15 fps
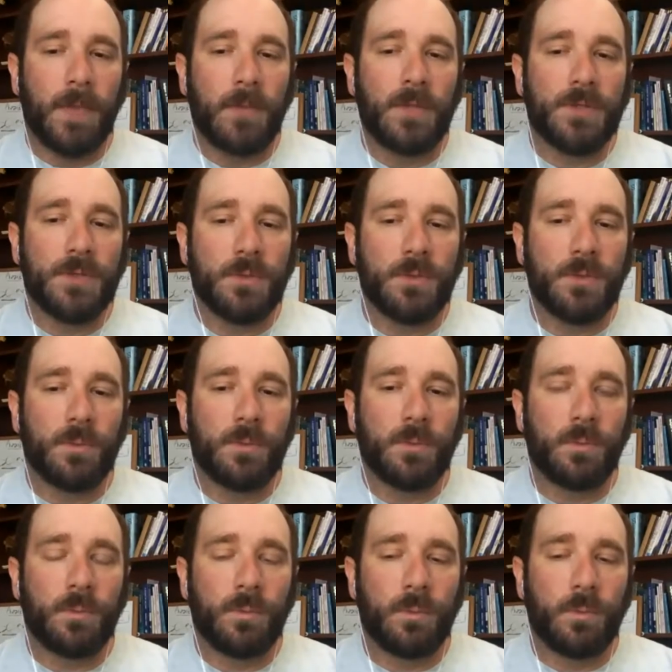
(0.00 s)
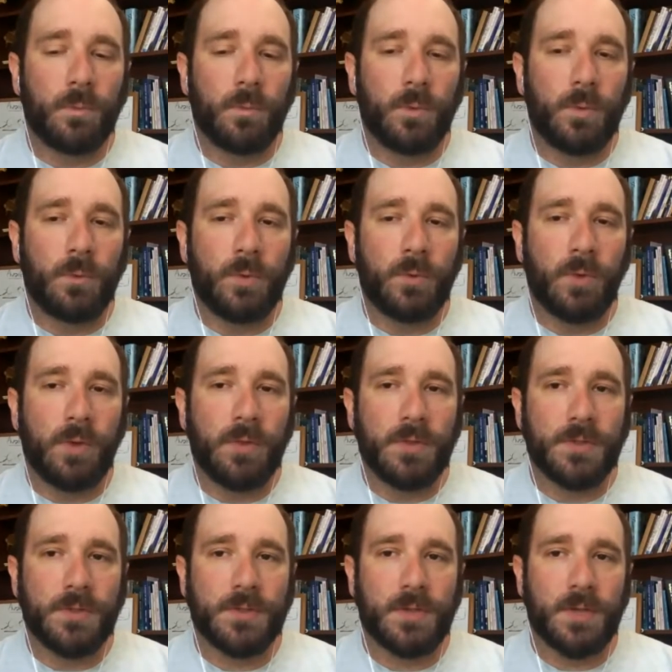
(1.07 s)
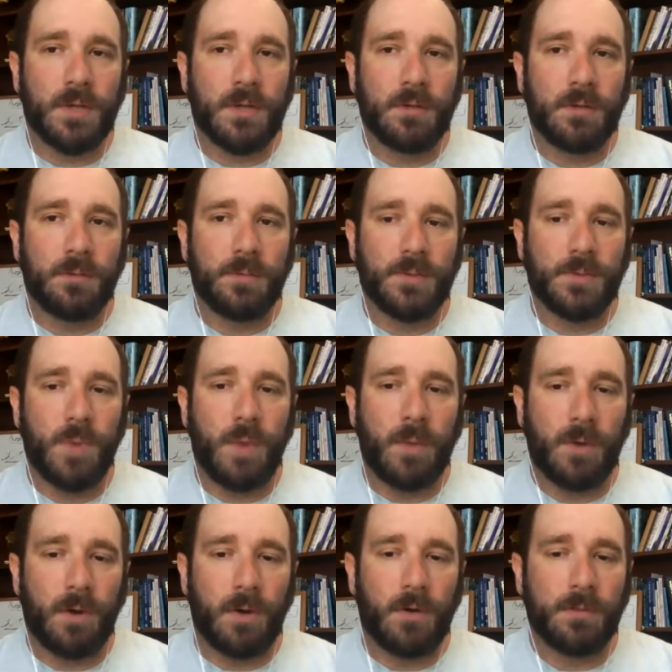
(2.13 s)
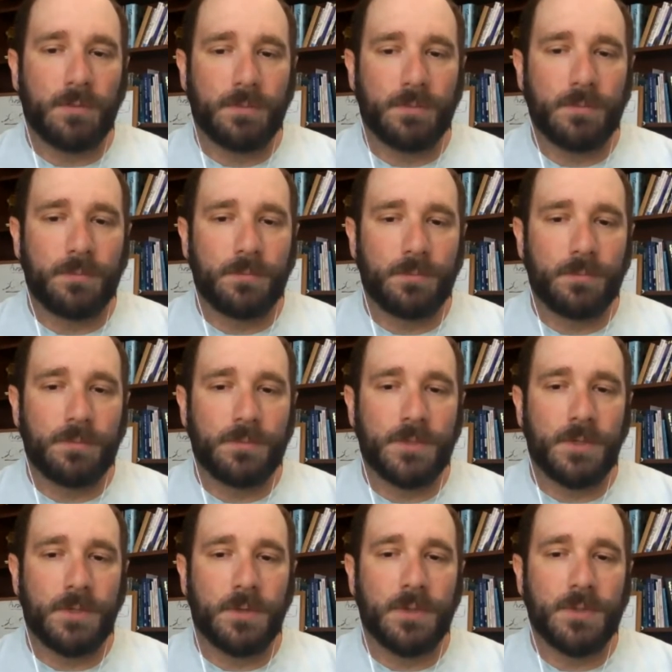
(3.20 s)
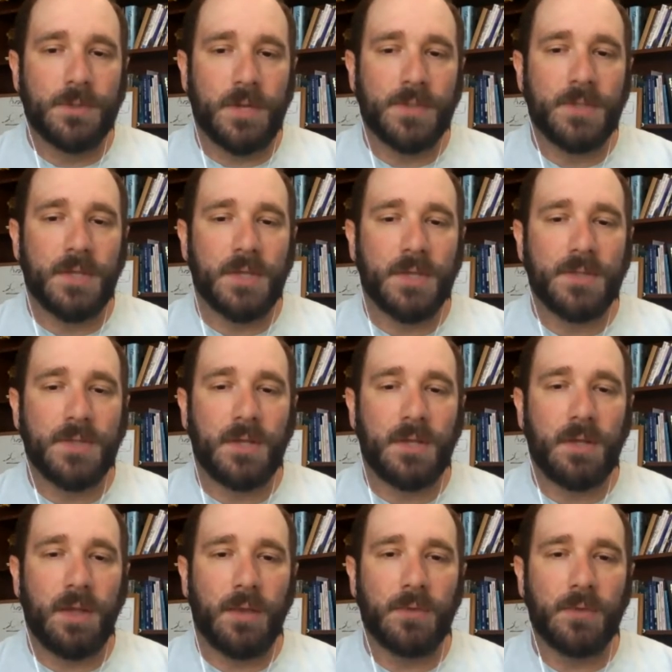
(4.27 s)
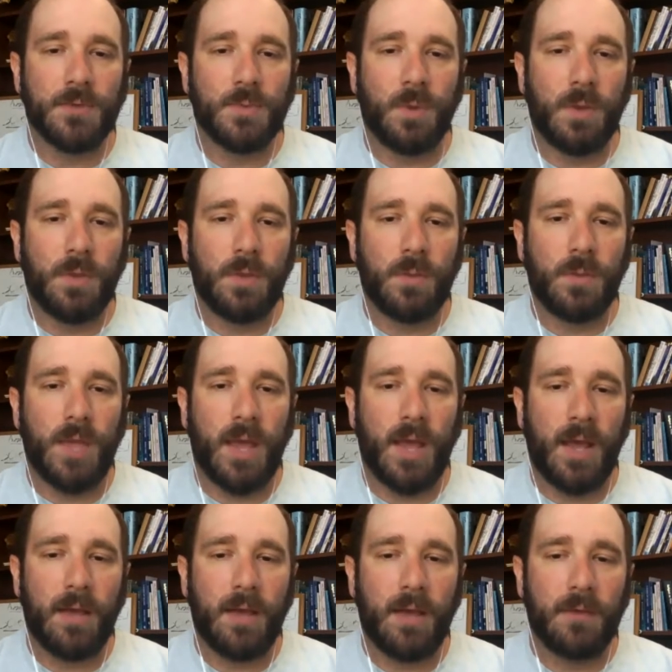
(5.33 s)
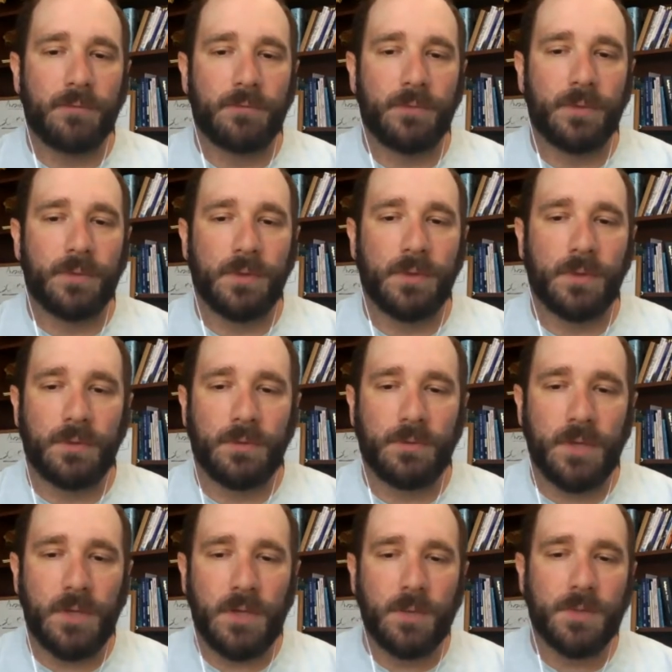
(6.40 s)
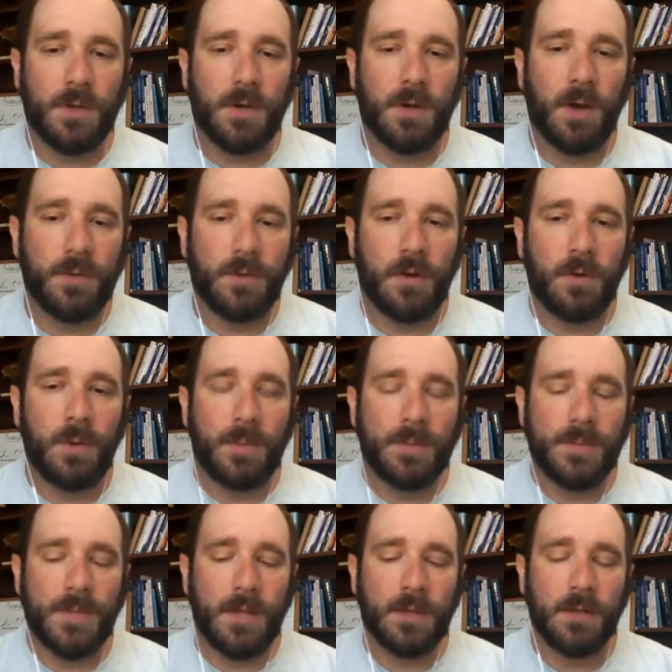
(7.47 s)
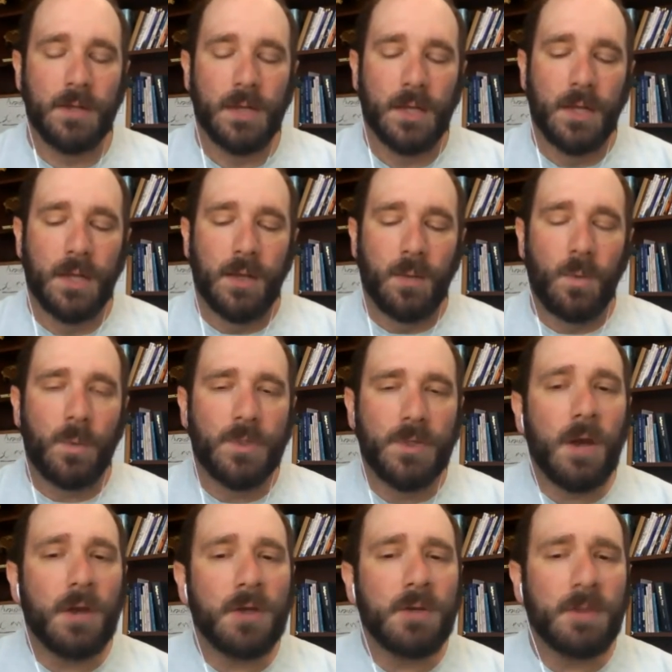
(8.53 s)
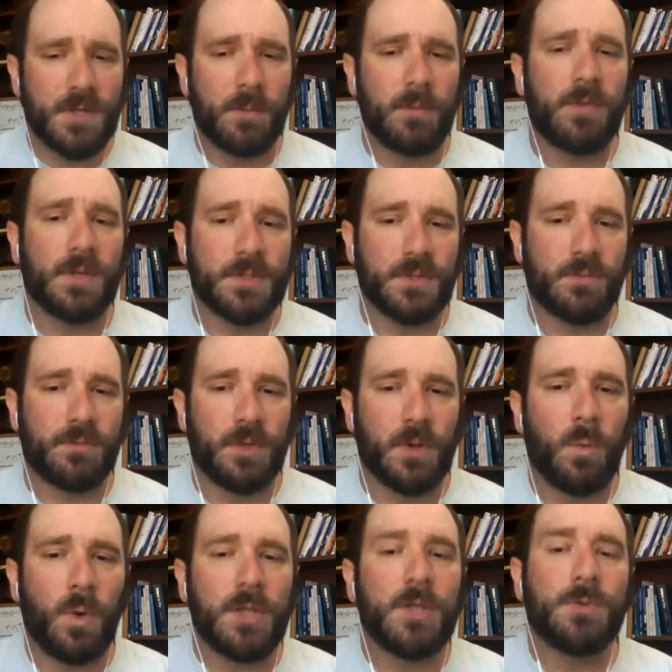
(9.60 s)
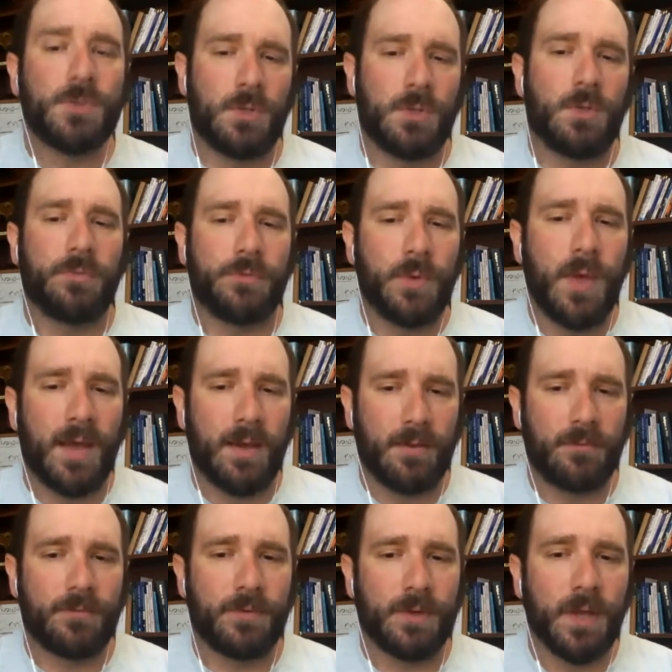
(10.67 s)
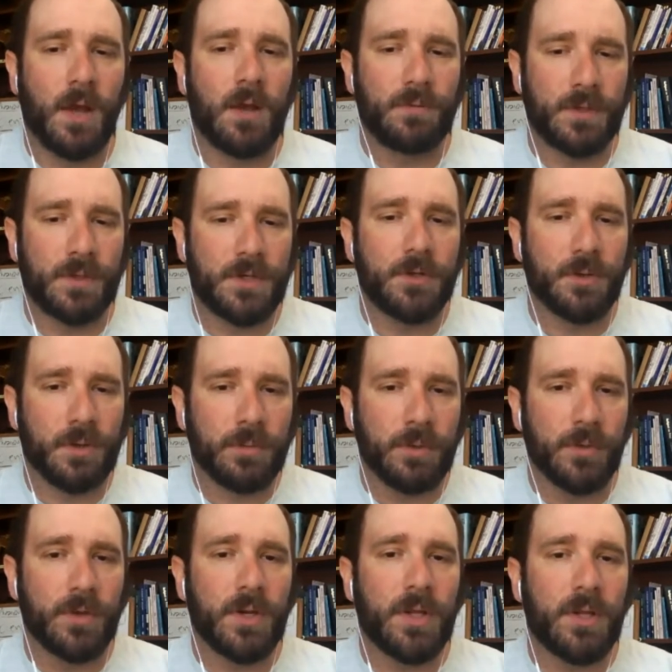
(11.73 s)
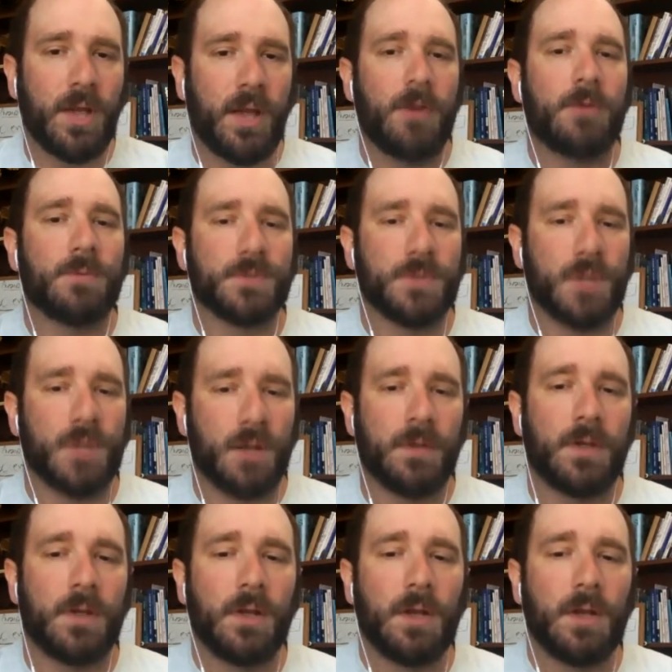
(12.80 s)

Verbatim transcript: and we do we, we run this uh, this webinar series at NCSE, and there's one that we have the the video is archived on our website where we talked about some of this of you know what do you do if you have a conflict in your community? How do you resolve it?